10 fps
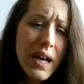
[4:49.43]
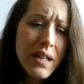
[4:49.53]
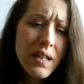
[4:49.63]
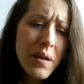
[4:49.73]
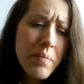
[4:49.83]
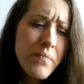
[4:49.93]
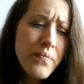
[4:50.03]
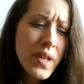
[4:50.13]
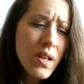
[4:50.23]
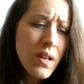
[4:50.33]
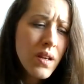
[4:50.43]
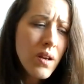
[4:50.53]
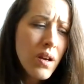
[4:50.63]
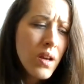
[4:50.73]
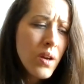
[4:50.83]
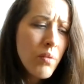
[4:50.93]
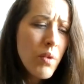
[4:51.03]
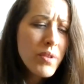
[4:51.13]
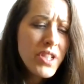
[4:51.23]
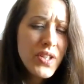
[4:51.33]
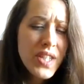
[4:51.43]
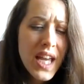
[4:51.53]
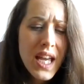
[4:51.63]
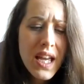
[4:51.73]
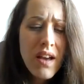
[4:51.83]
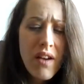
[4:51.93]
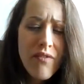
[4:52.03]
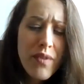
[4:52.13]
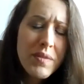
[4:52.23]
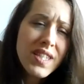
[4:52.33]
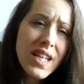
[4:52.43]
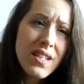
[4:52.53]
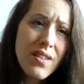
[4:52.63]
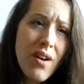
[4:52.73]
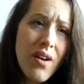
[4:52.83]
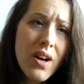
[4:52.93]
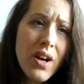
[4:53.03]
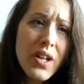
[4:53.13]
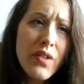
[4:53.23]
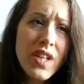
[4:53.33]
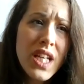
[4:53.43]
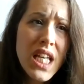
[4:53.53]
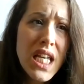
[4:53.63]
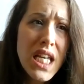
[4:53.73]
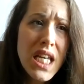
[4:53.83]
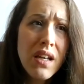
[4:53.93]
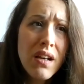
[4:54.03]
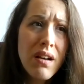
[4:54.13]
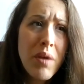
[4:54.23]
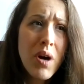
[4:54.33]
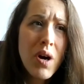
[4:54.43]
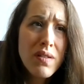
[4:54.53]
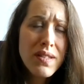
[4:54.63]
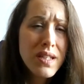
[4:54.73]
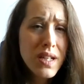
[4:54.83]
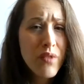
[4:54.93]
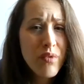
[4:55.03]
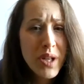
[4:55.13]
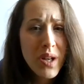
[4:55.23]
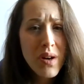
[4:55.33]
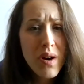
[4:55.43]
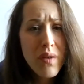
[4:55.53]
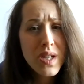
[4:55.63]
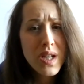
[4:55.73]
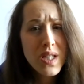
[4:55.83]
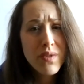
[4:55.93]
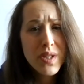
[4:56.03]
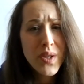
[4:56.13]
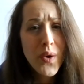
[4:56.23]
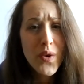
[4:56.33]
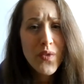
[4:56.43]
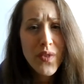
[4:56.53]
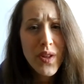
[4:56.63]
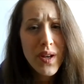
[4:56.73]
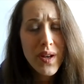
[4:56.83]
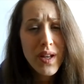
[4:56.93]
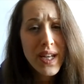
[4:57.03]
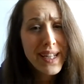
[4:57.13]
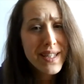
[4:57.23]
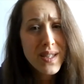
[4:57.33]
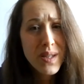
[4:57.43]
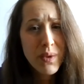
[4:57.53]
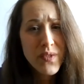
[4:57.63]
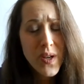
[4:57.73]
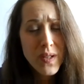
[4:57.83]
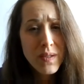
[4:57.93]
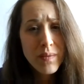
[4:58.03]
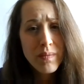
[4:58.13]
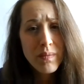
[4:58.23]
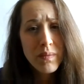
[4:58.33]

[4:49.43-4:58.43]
And what would you say from the centre that our kind of key asks to government are as a result of the analysis that we've done?